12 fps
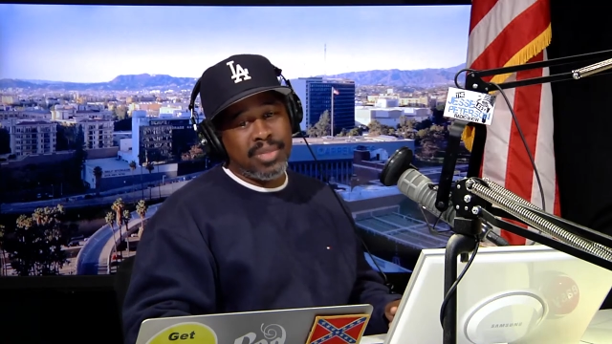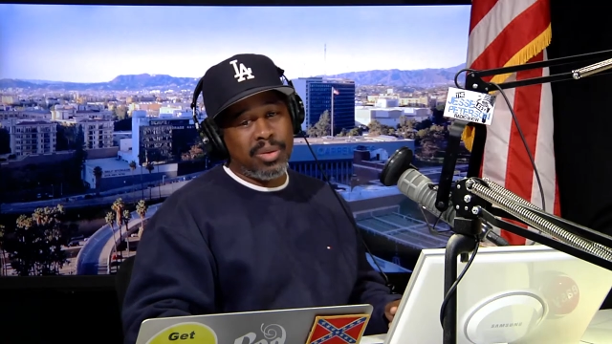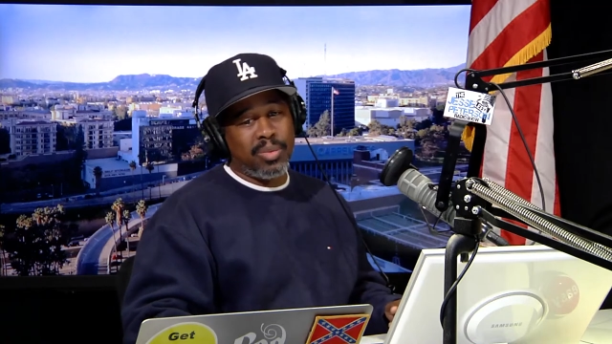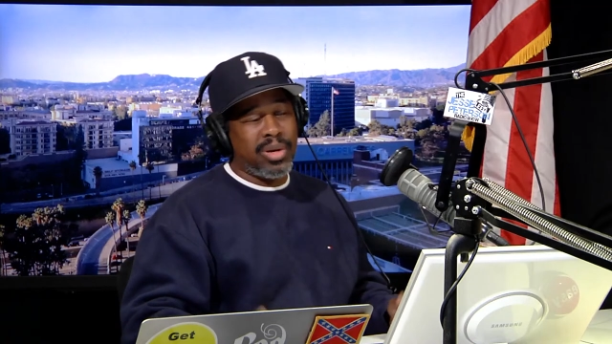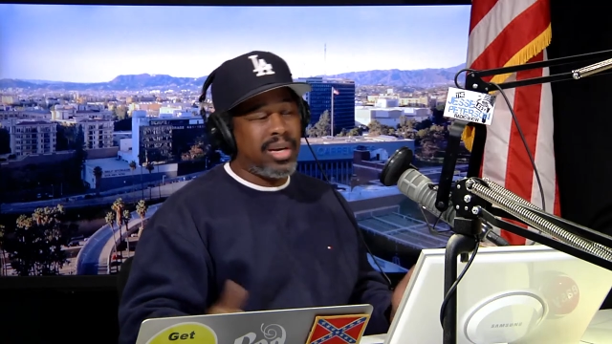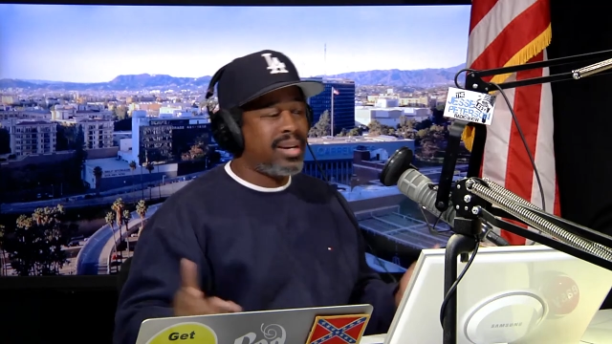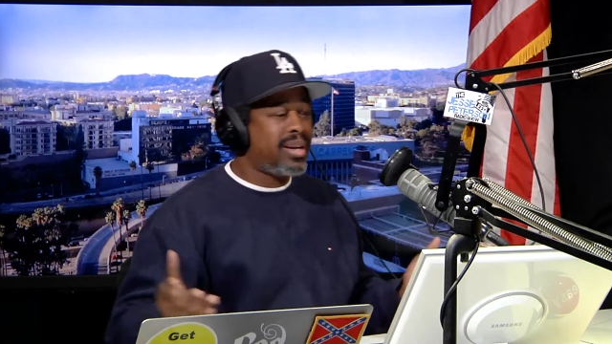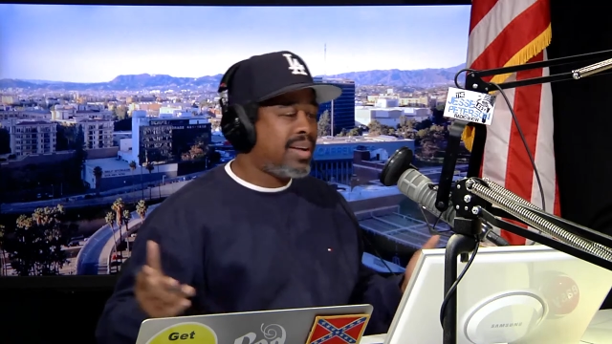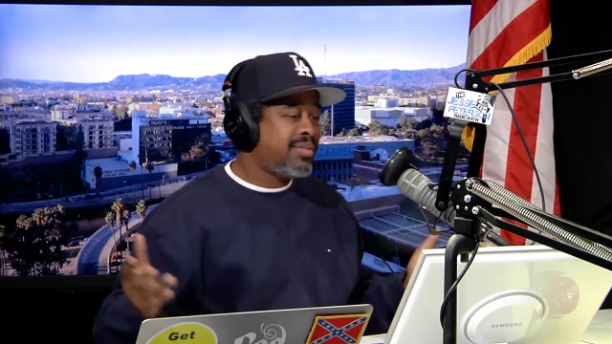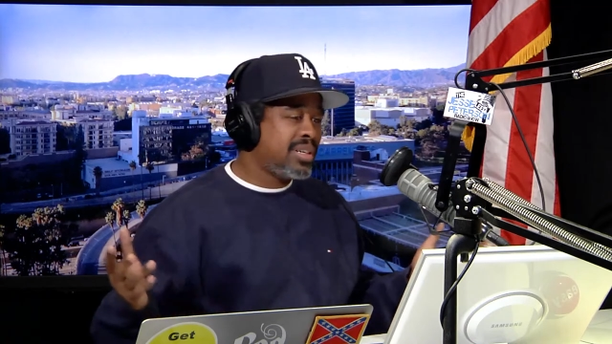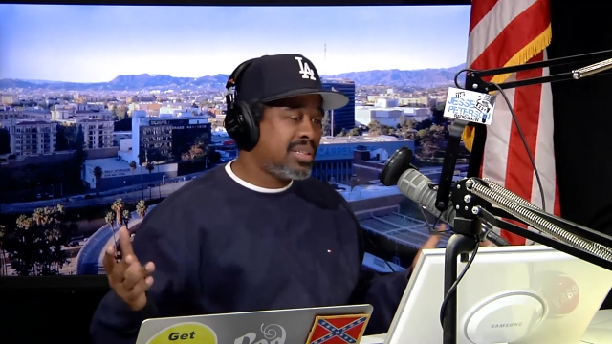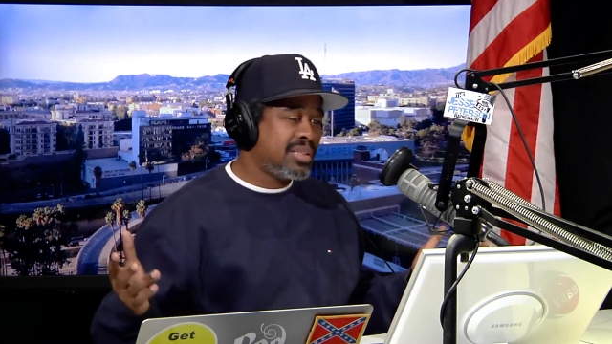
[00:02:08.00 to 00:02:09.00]
We're here to have
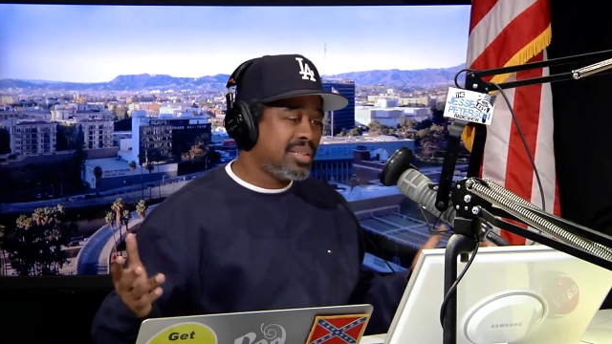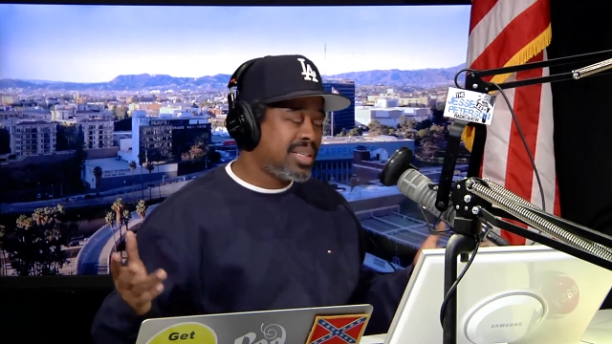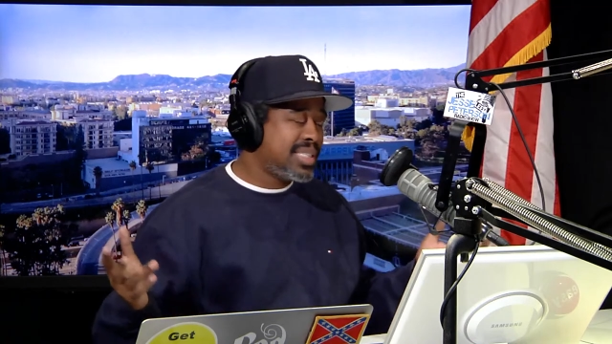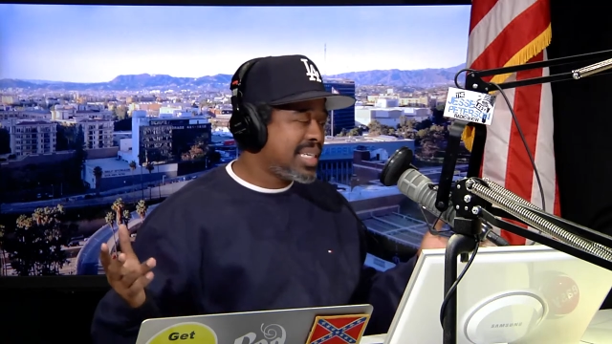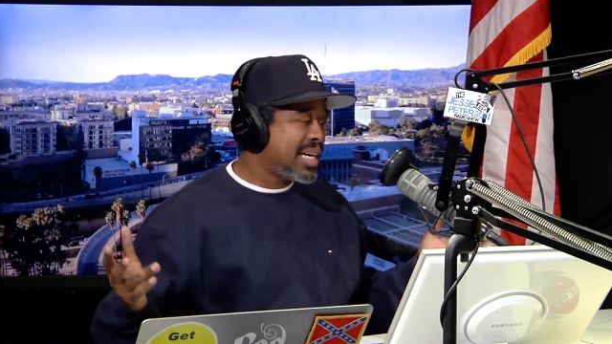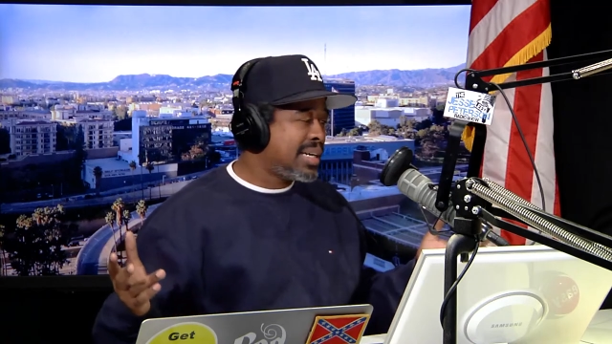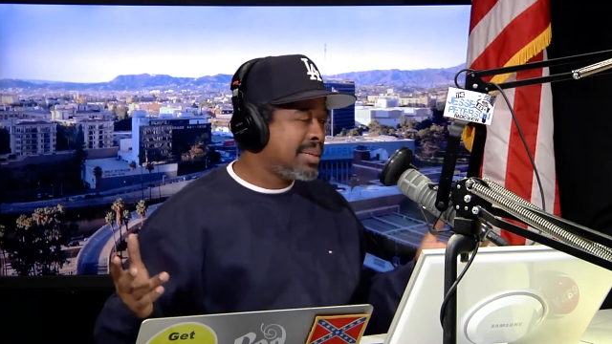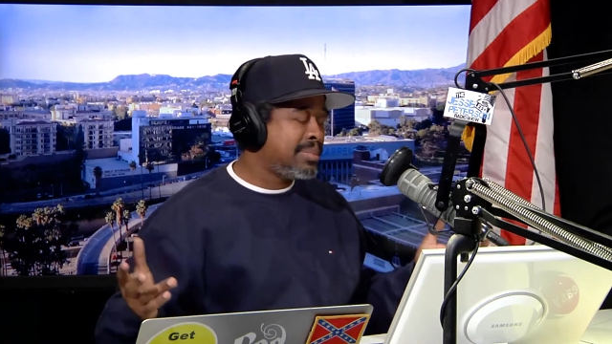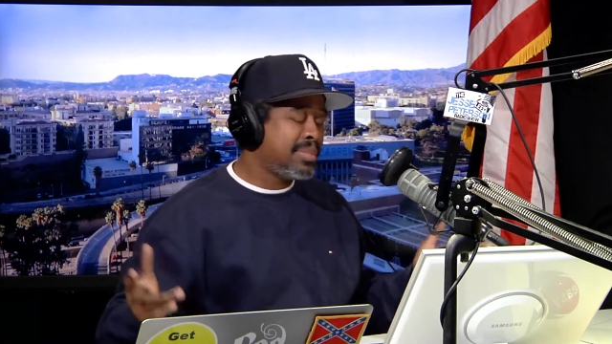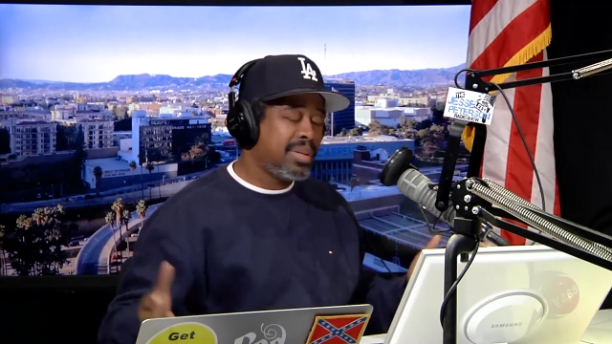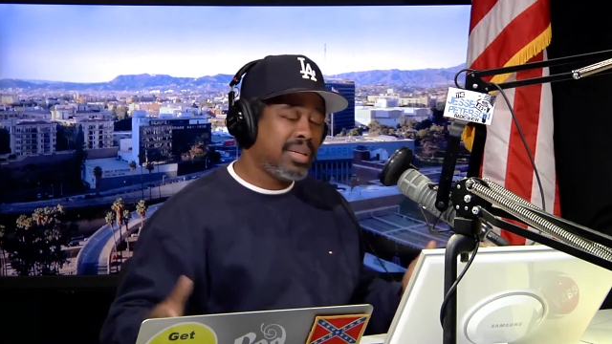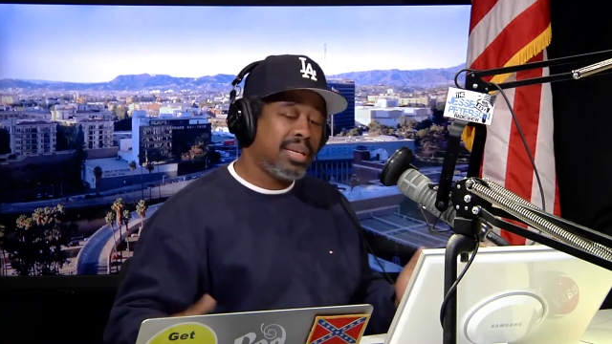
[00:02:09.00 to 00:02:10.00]
a good time.
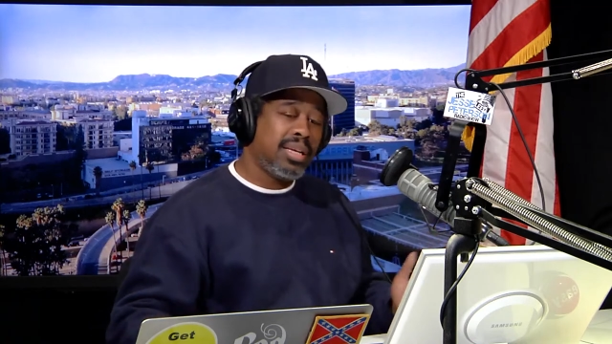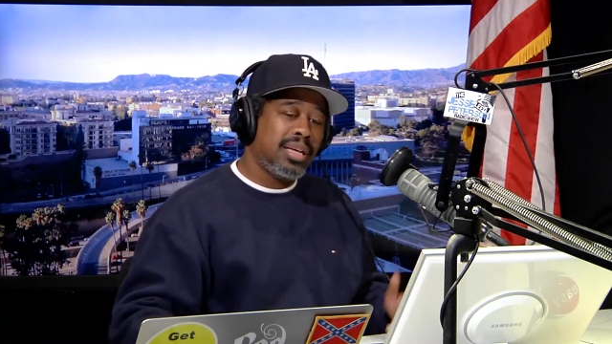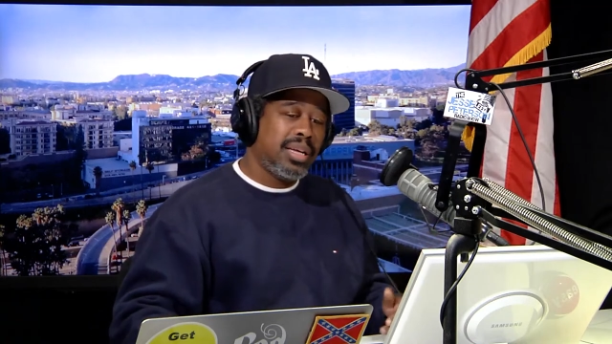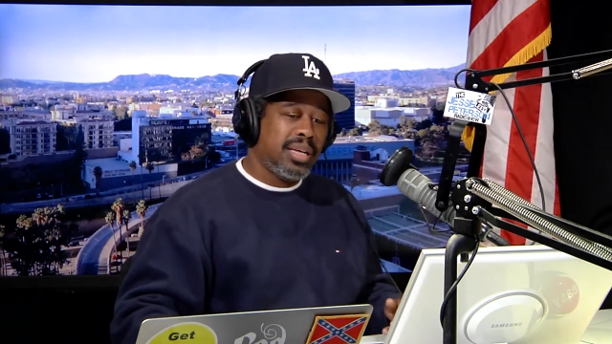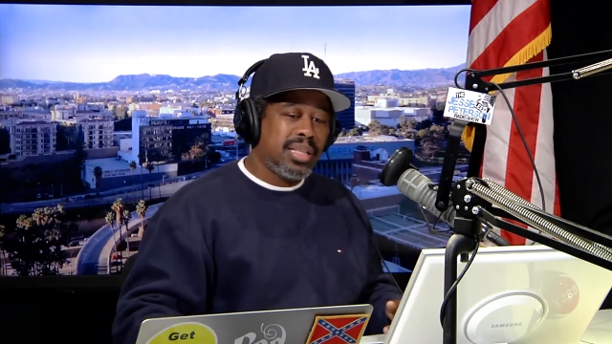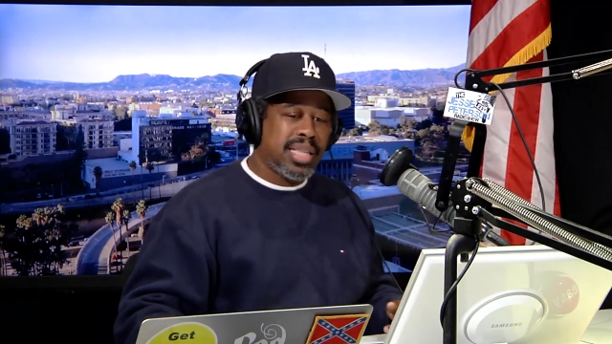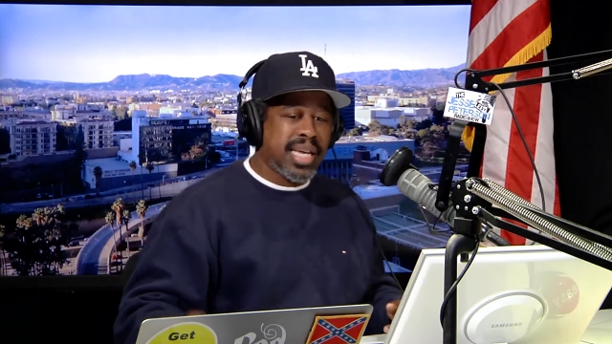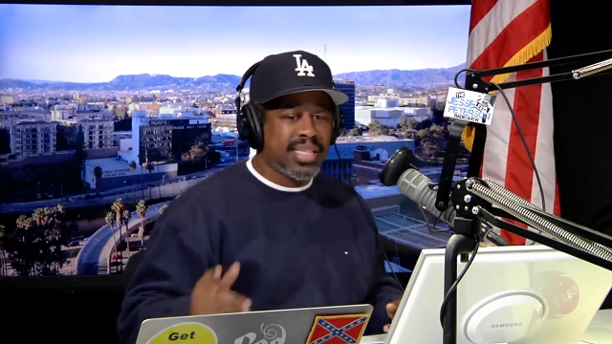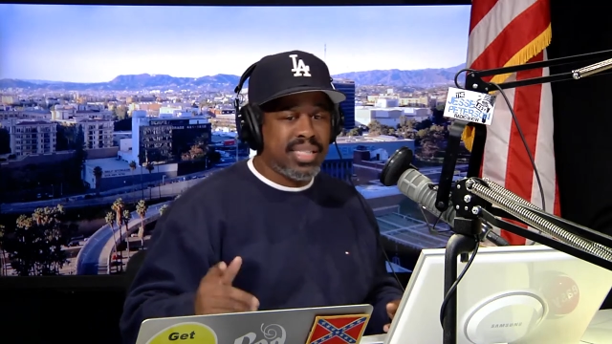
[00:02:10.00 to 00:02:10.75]
Thanks,